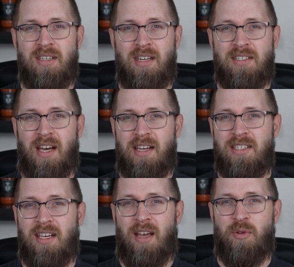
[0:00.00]
and tie
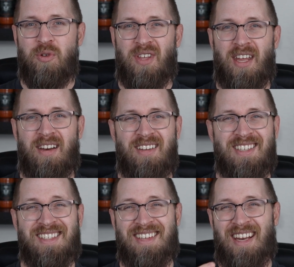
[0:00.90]
together that
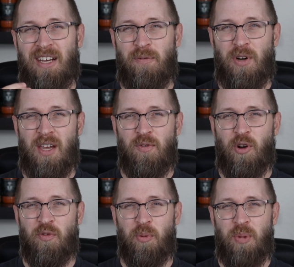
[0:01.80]
acidic
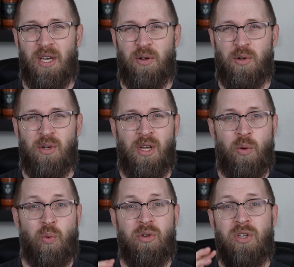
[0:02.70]
flavor of the pickle.
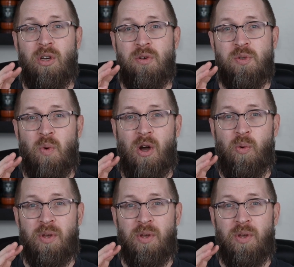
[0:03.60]
Really goes well